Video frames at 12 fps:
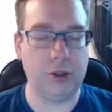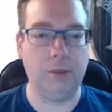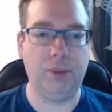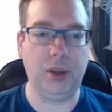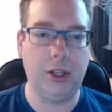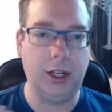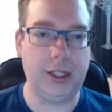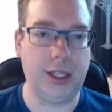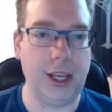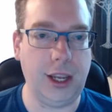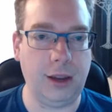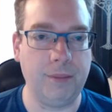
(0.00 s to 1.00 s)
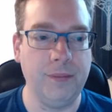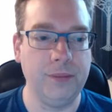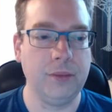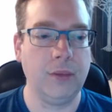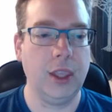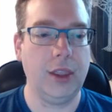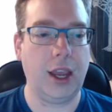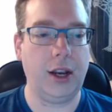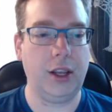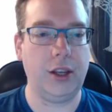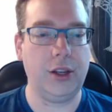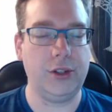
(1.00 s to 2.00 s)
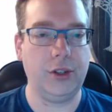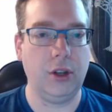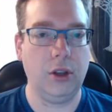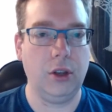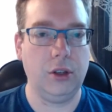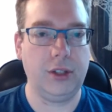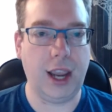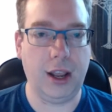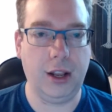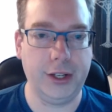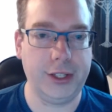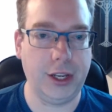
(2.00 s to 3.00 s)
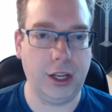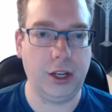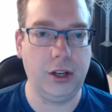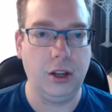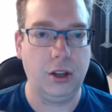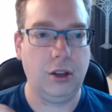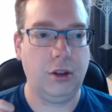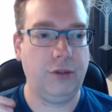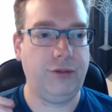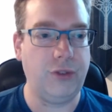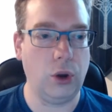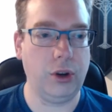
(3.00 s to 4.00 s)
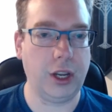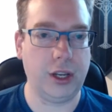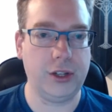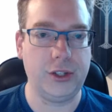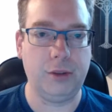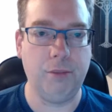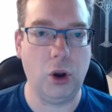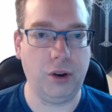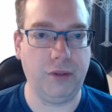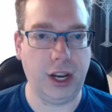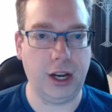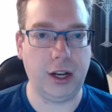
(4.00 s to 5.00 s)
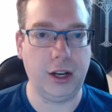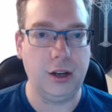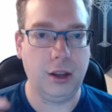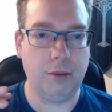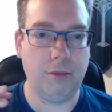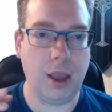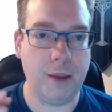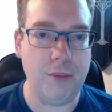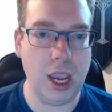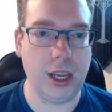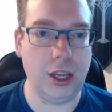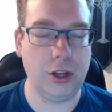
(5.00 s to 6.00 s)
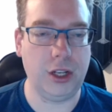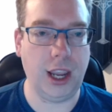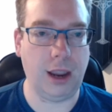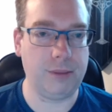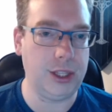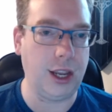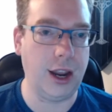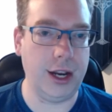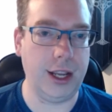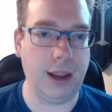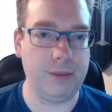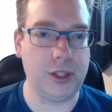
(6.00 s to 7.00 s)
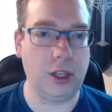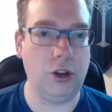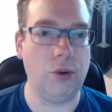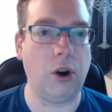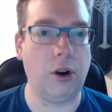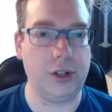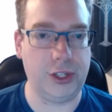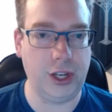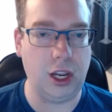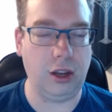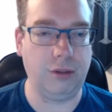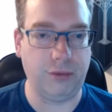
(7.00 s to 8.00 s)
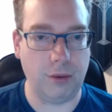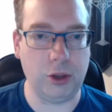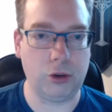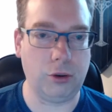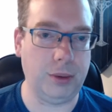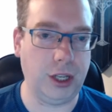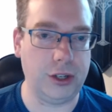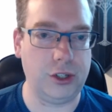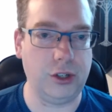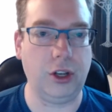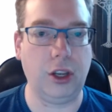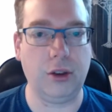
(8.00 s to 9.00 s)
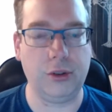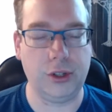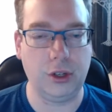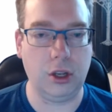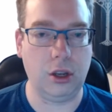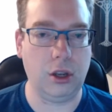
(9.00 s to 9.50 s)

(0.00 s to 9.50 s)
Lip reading: To build a team that is talented, focused, motivated at making good games. The kind of games that you aren't seeing from the AAA studios.